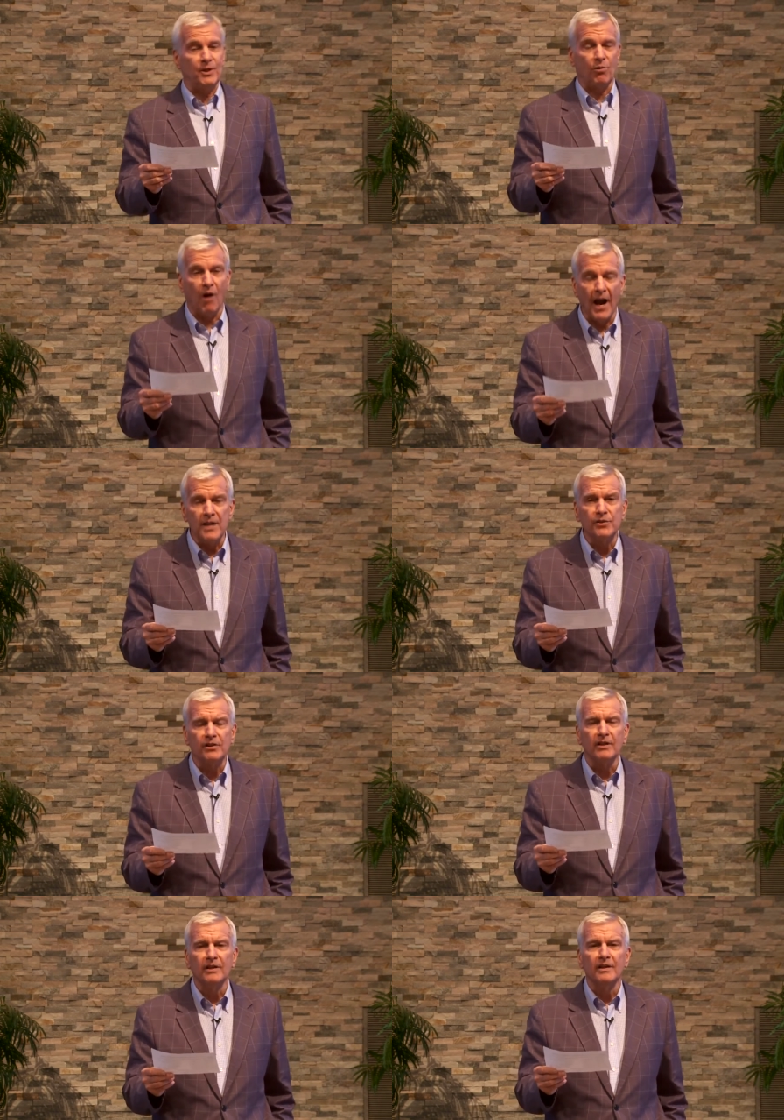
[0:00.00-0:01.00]

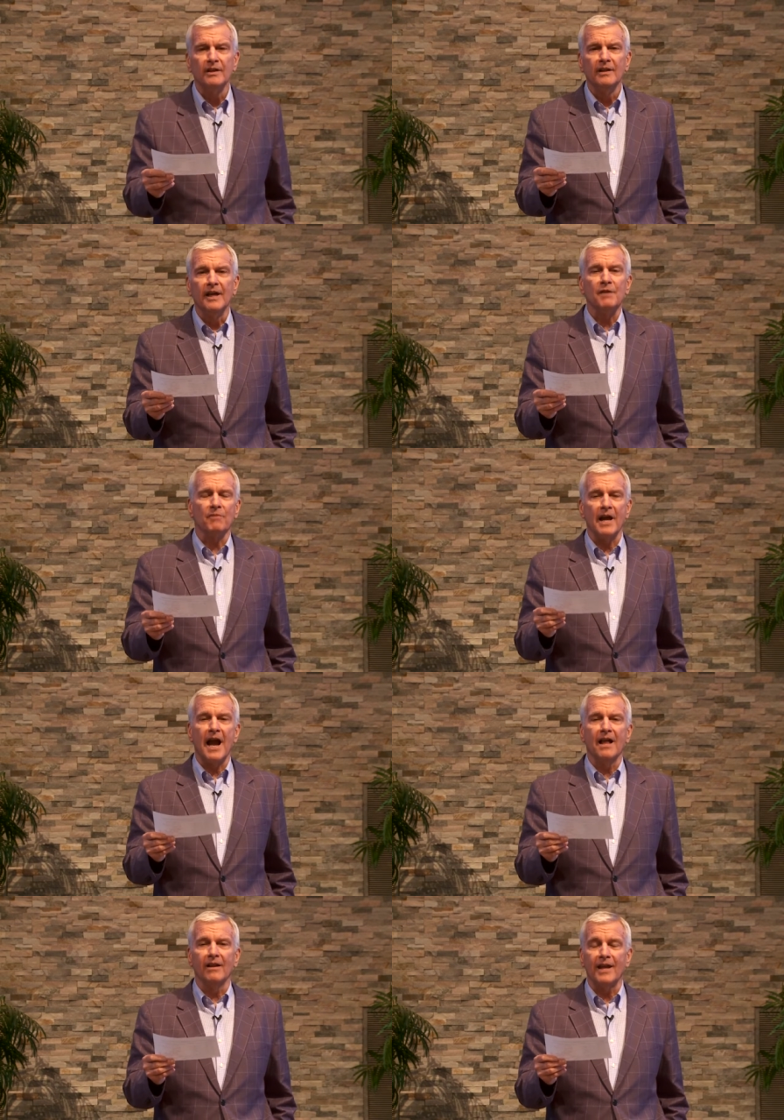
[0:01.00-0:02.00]
Christ, in
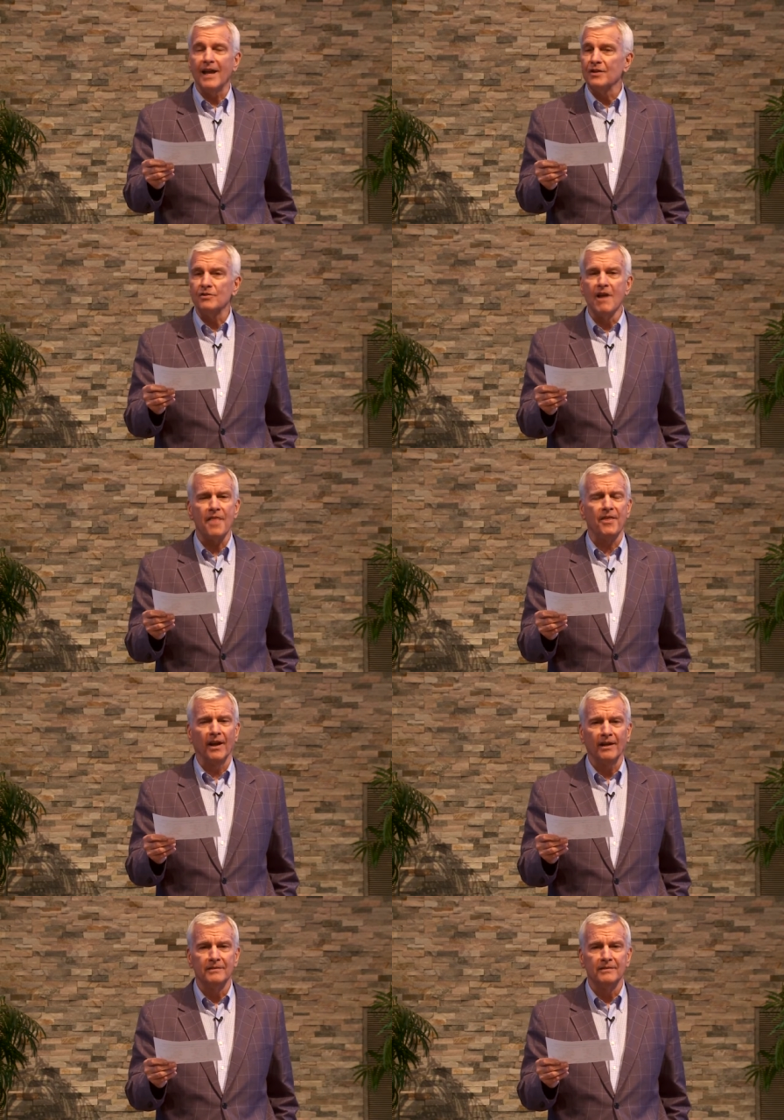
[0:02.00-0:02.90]
reality, has nothing.